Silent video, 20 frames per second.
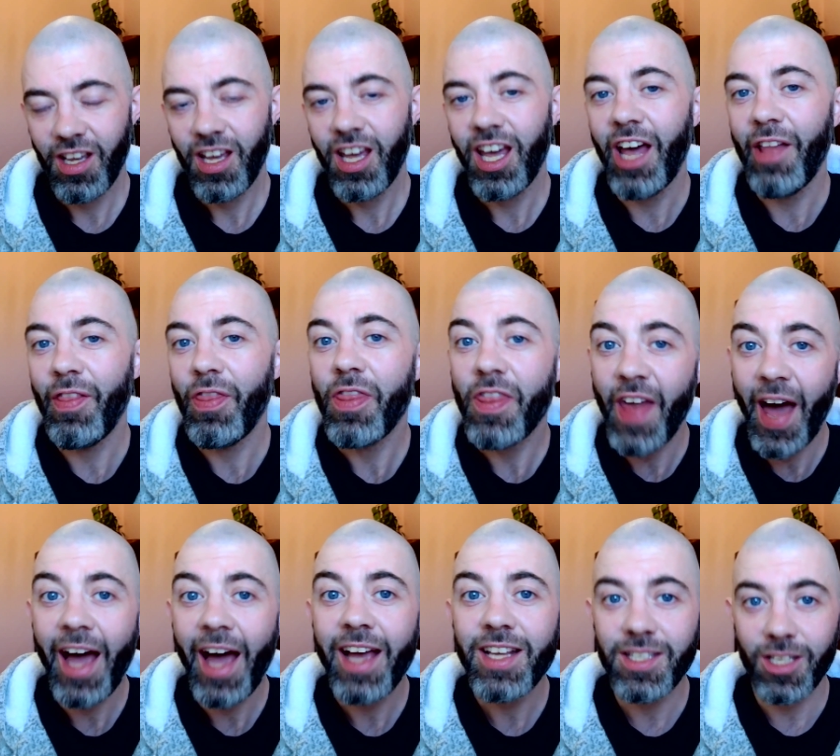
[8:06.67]
And
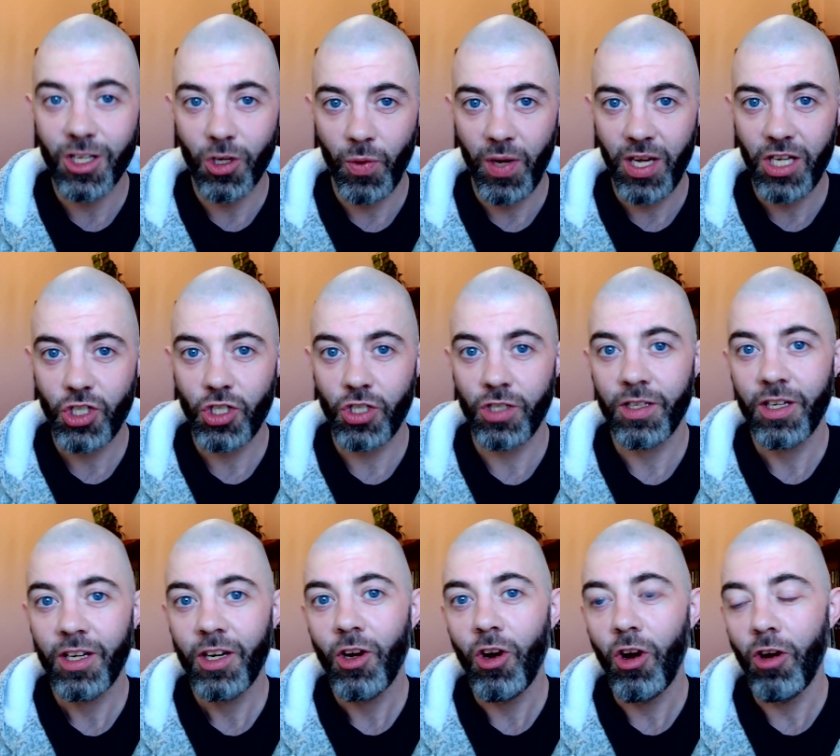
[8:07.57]
that's a question
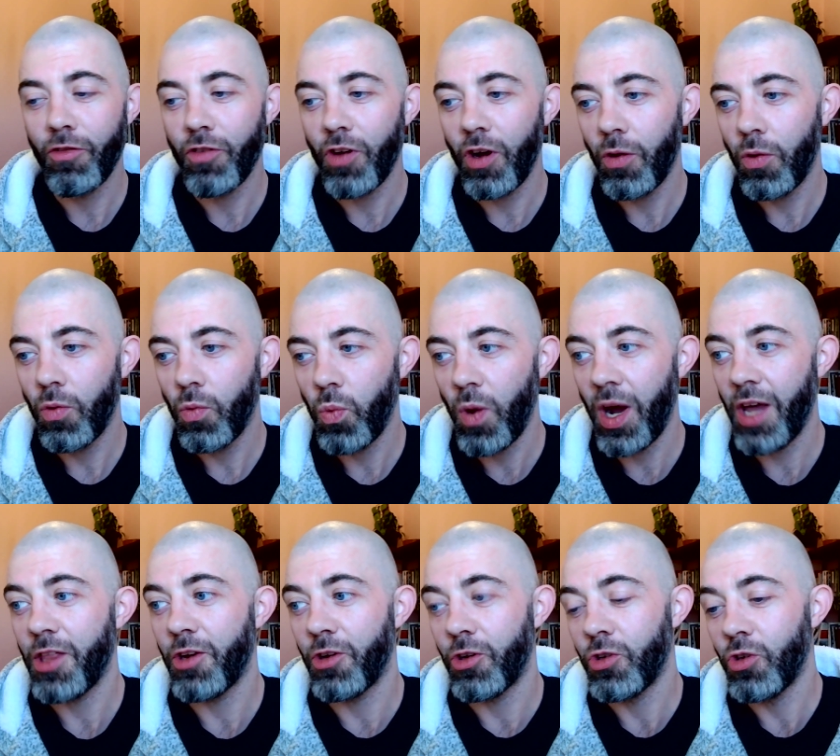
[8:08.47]
of
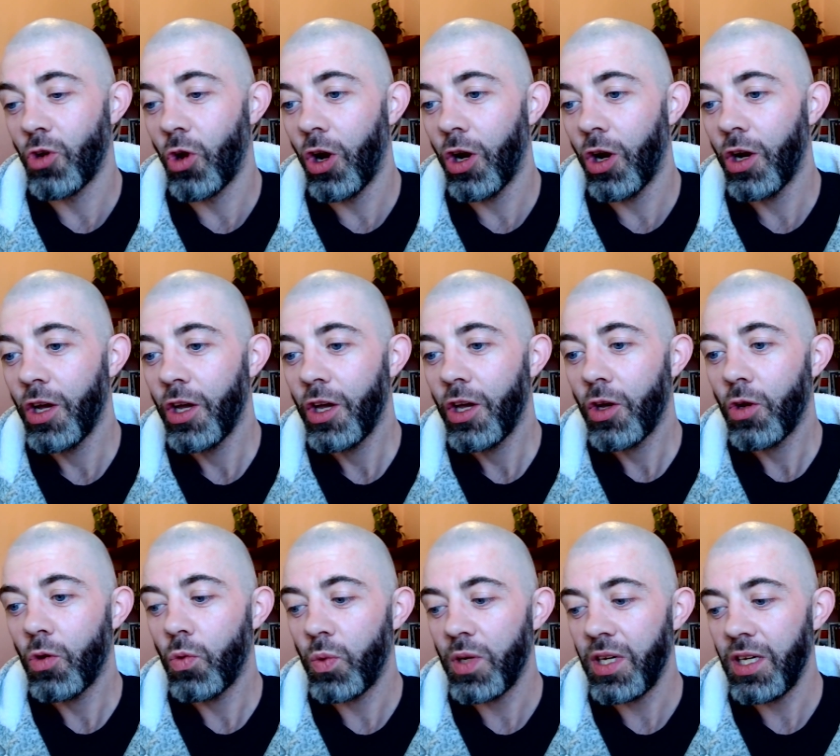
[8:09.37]
whether or not
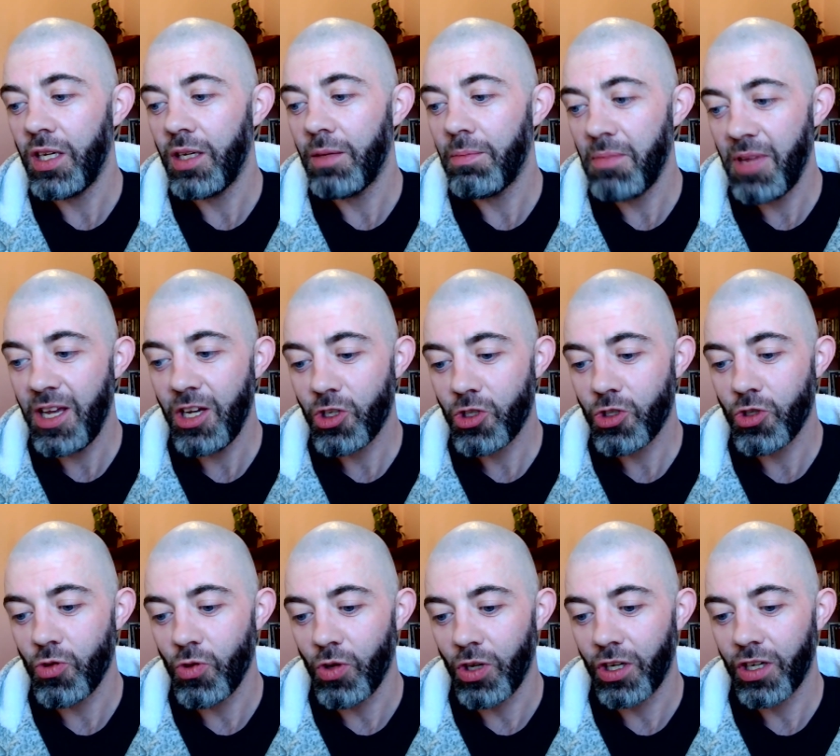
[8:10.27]
we make
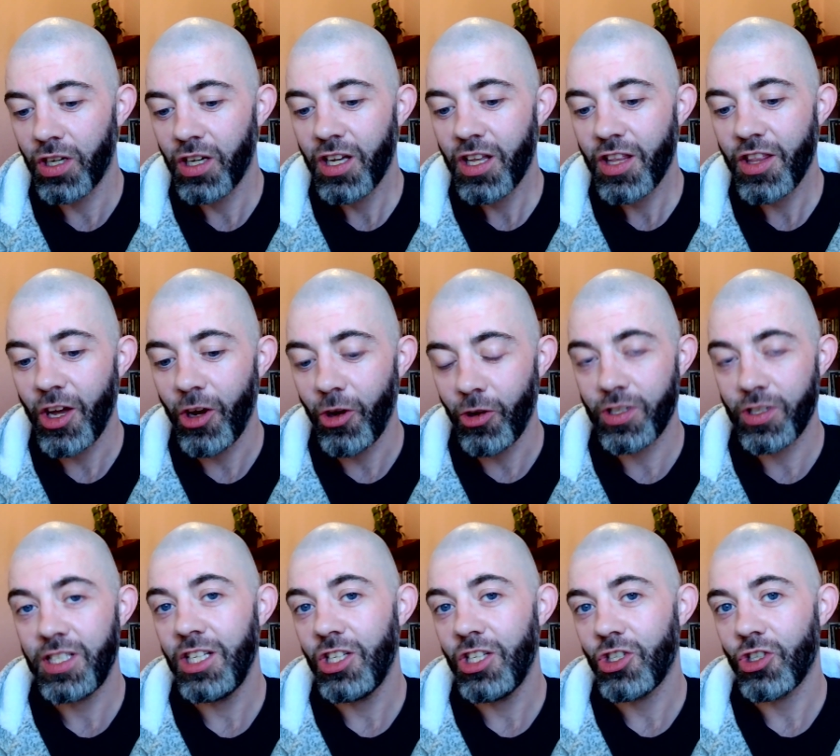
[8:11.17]
sure that our
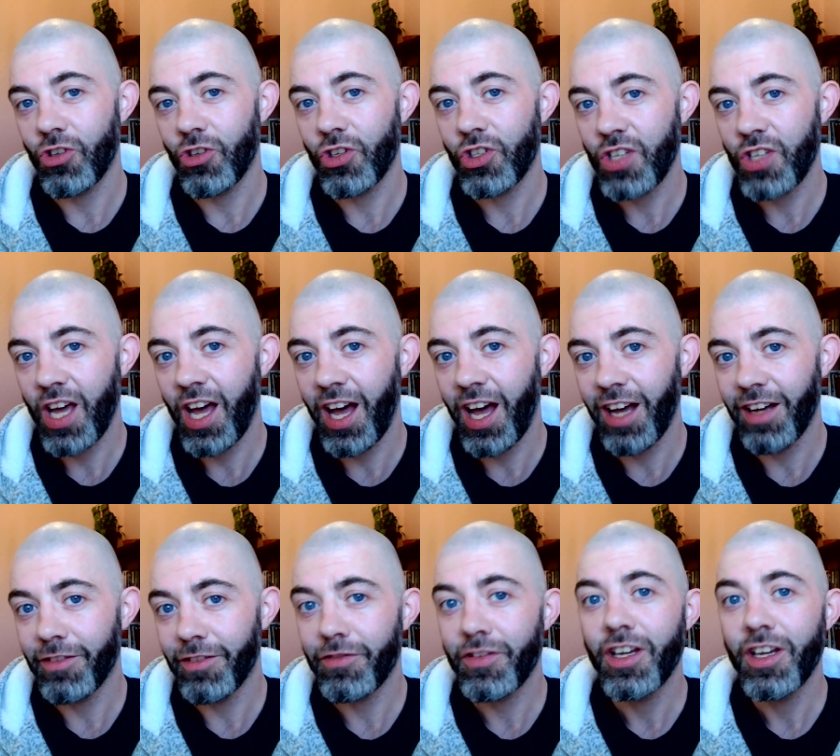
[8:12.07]
teachers
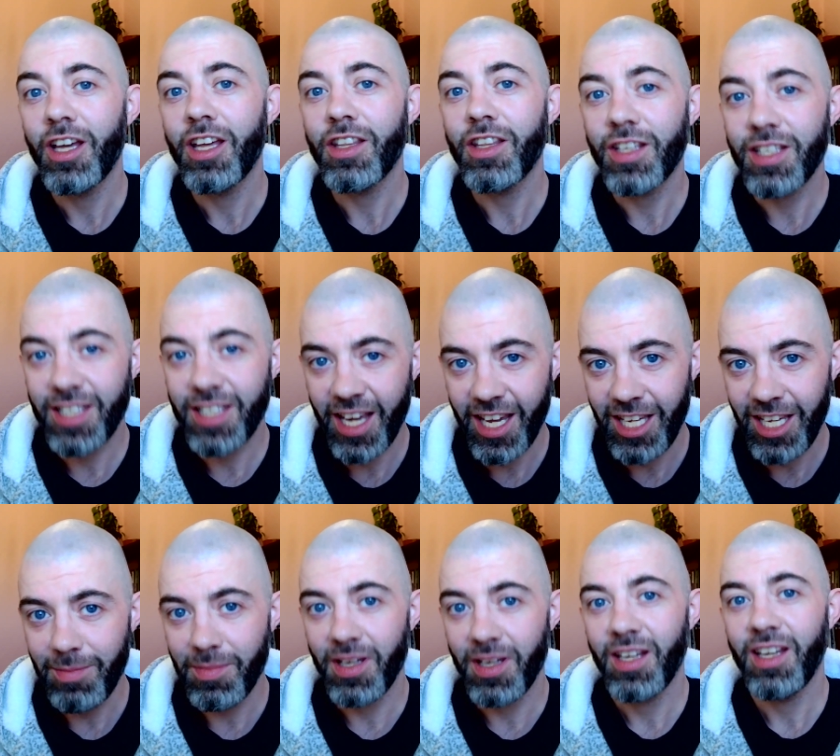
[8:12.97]
have the
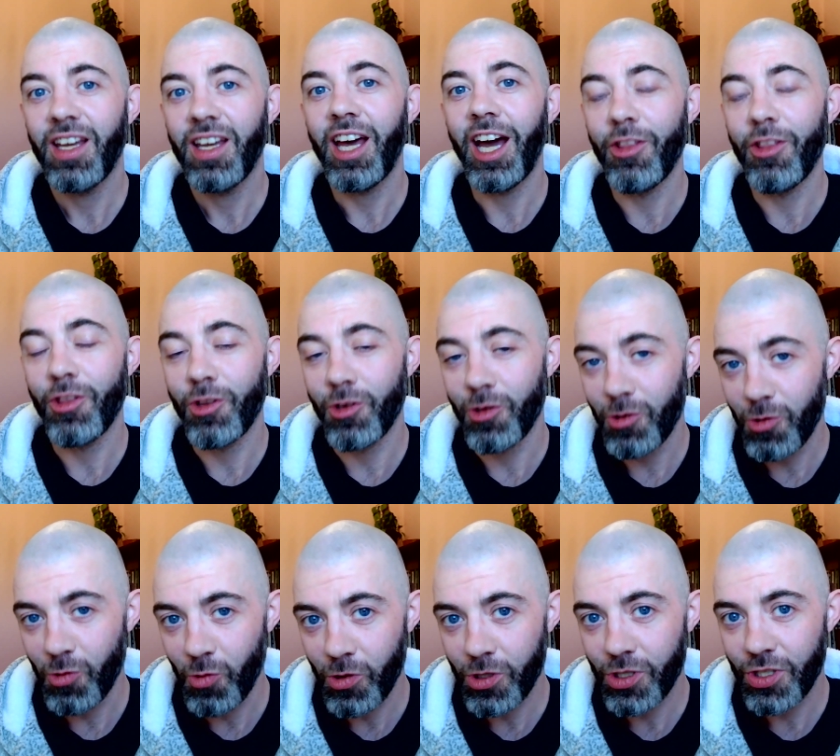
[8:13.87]
time and the
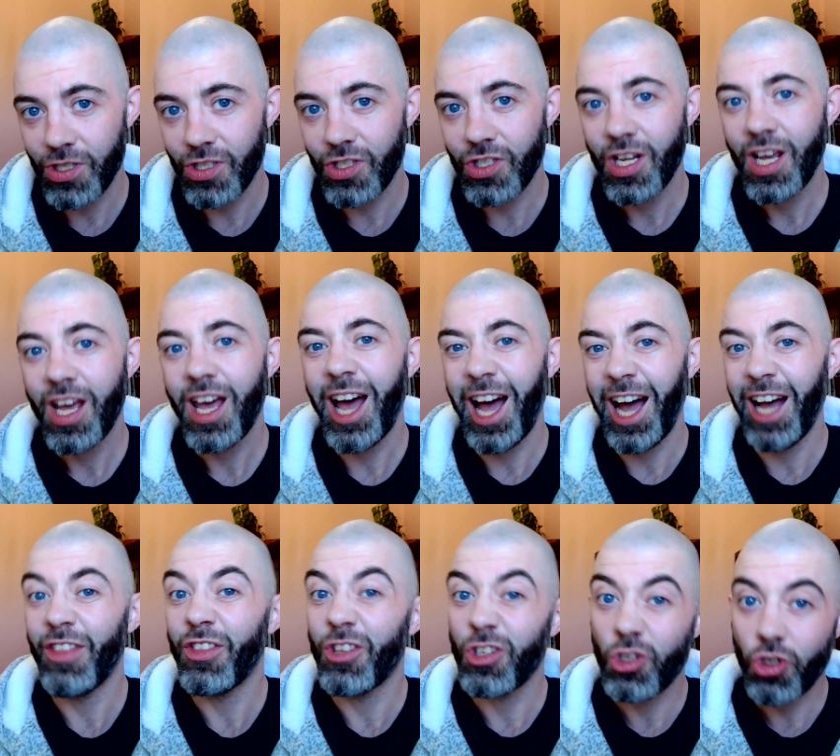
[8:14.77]
resources
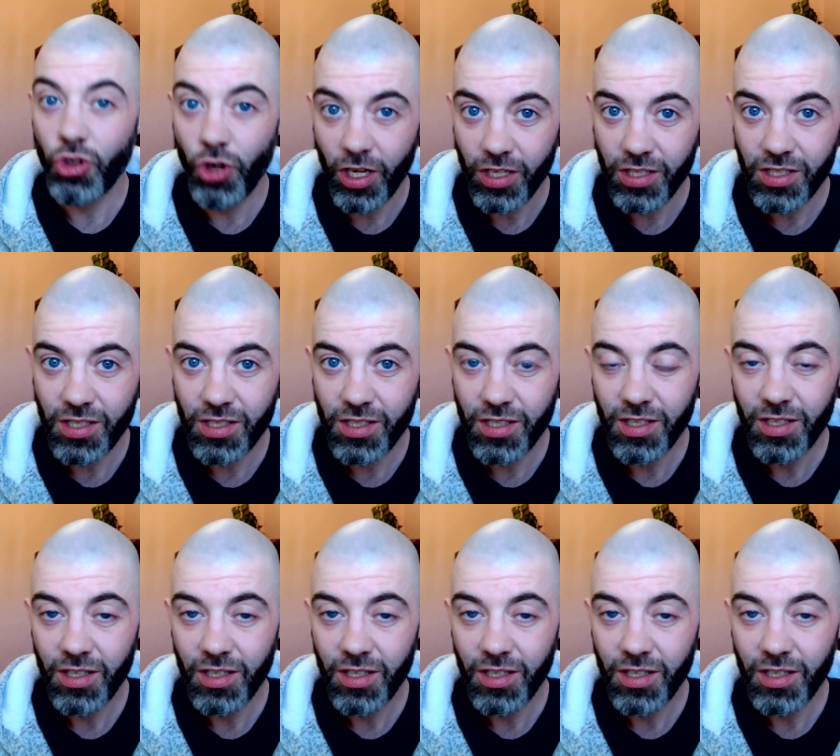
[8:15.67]
and the trust